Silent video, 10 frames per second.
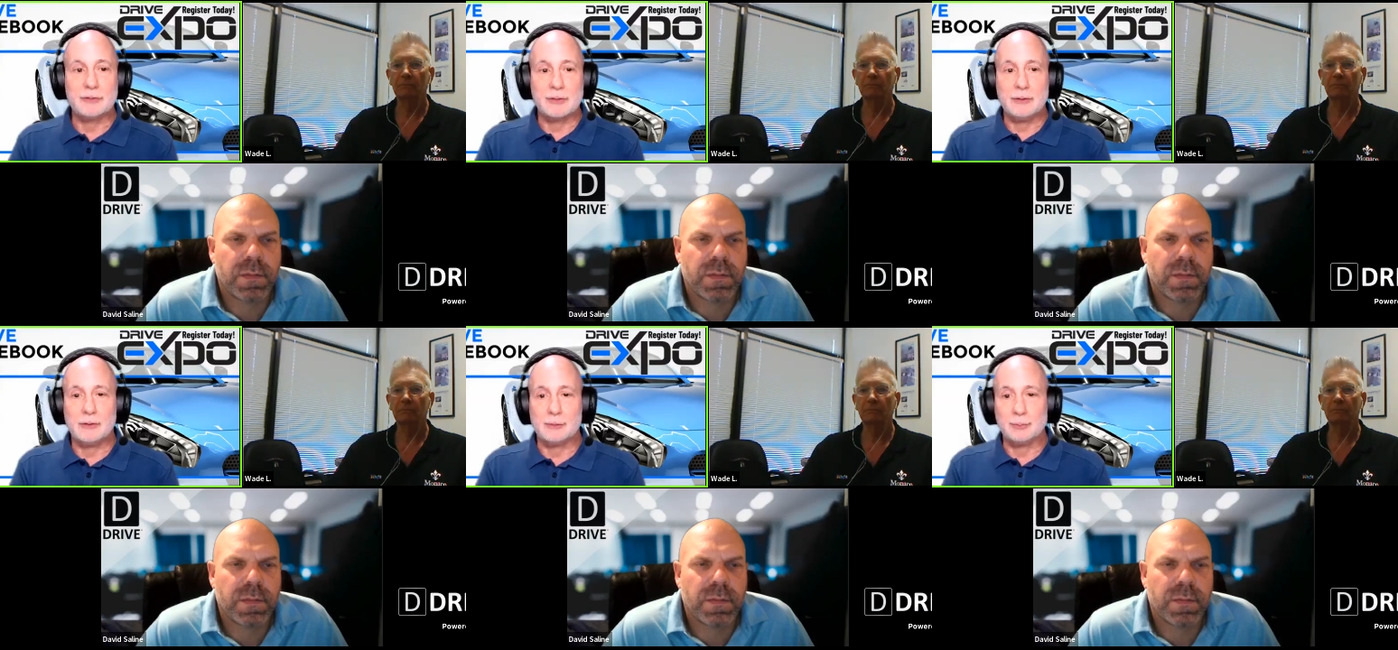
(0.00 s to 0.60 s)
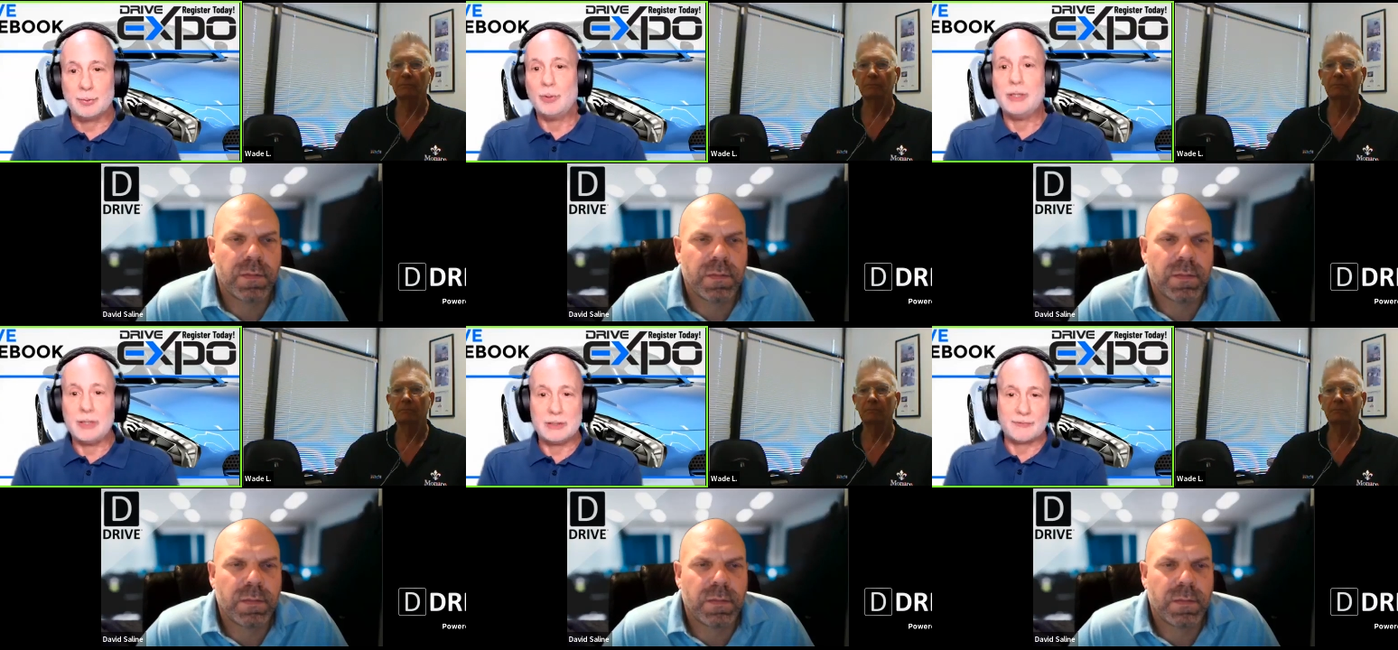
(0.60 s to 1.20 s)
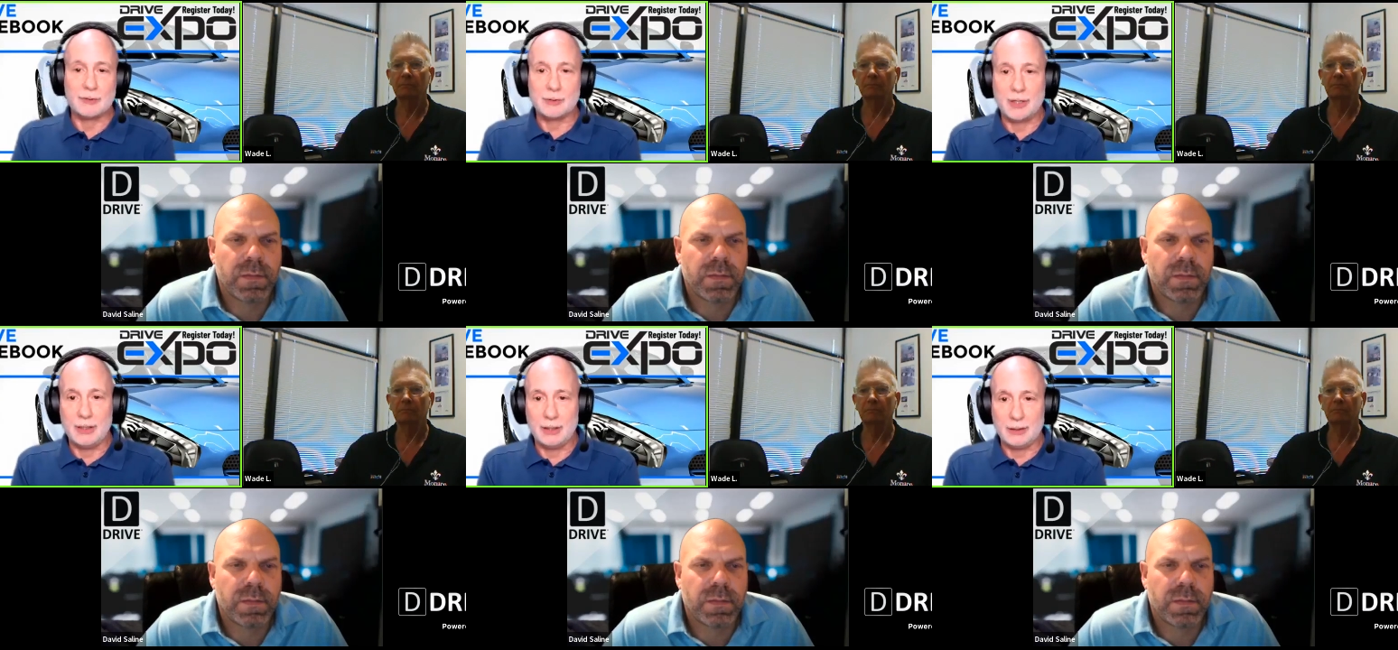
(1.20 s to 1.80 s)
Speaker 1: your, your employees for
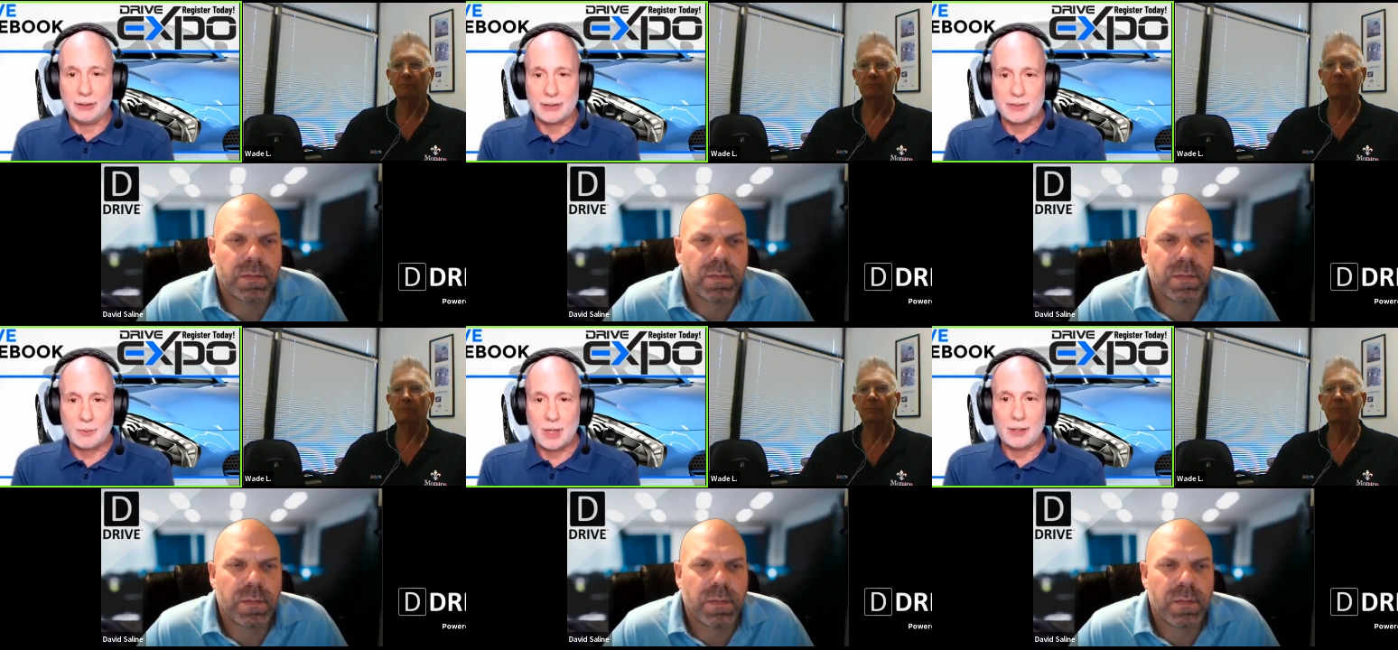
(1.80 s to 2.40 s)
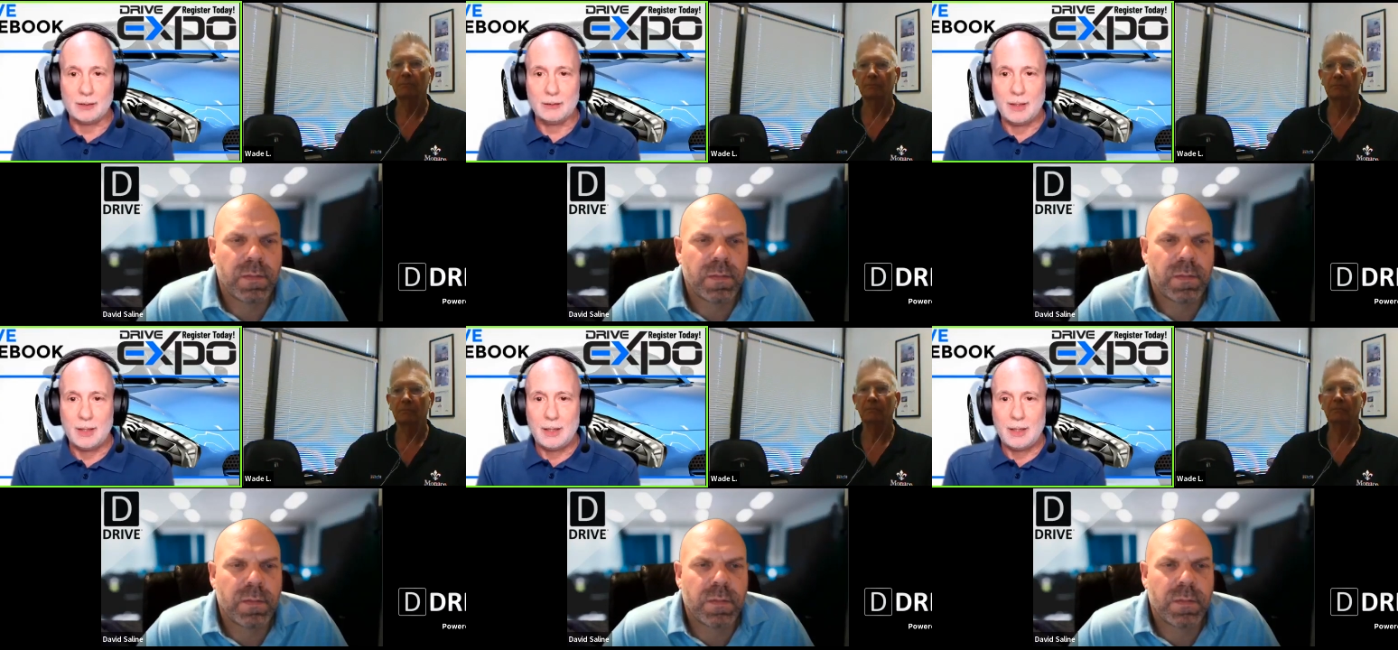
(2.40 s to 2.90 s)
training as well.